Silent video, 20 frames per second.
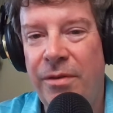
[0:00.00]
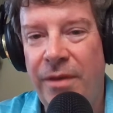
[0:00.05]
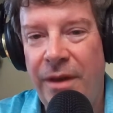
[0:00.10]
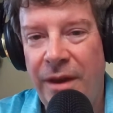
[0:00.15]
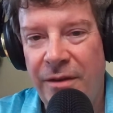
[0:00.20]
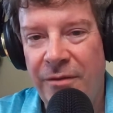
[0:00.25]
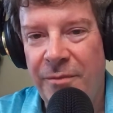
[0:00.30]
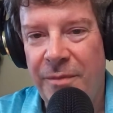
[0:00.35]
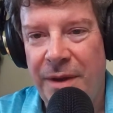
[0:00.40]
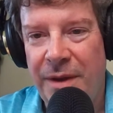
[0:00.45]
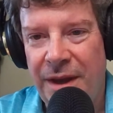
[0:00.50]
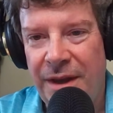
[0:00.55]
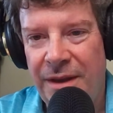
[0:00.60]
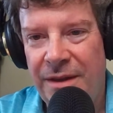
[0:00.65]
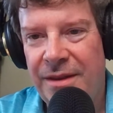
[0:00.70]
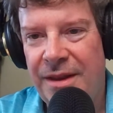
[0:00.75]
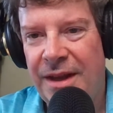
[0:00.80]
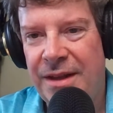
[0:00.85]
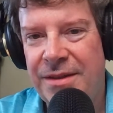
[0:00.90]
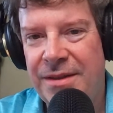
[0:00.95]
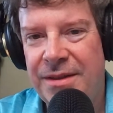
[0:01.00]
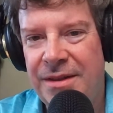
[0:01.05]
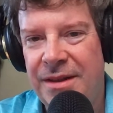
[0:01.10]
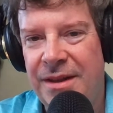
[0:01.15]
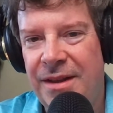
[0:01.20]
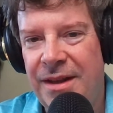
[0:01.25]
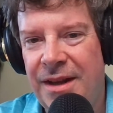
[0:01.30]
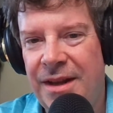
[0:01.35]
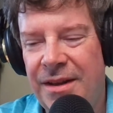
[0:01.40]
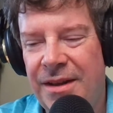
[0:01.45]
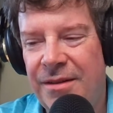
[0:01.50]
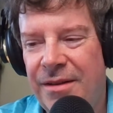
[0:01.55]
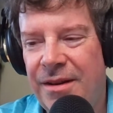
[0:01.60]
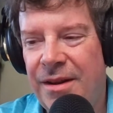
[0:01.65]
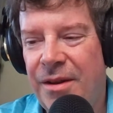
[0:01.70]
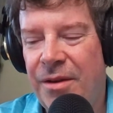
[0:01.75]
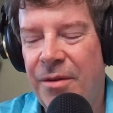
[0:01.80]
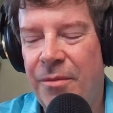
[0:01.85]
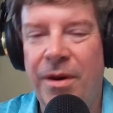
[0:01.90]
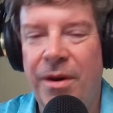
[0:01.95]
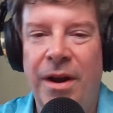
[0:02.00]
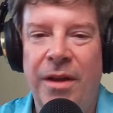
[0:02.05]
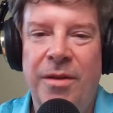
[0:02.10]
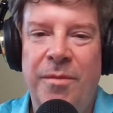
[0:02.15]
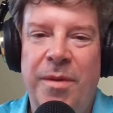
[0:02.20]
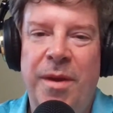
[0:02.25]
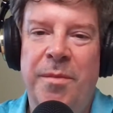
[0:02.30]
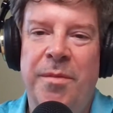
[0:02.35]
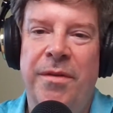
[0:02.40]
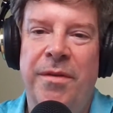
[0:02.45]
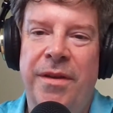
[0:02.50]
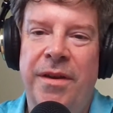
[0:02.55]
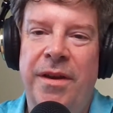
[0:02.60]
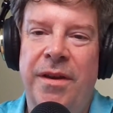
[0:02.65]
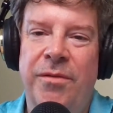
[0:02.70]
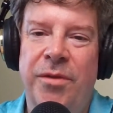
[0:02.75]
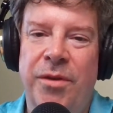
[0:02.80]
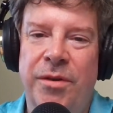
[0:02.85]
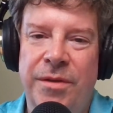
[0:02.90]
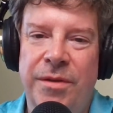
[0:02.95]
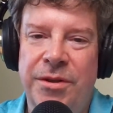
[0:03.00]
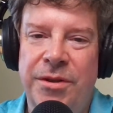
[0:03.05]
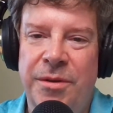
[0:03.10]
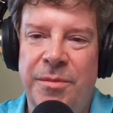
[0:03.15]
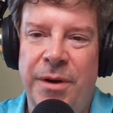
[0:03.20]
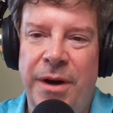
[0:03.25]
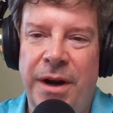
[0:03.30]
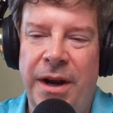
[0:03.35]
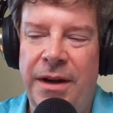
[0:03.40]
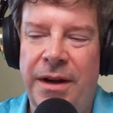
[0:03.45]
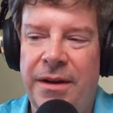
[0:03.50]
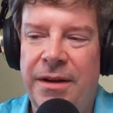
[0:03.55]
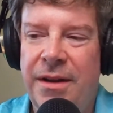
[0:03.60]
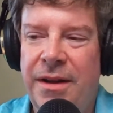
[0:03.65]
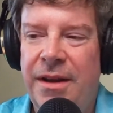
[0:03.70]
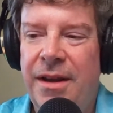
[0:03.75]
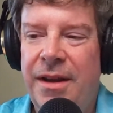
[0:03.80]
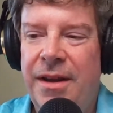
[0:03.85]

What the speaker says: think of me. And then what other people think of you is your brand.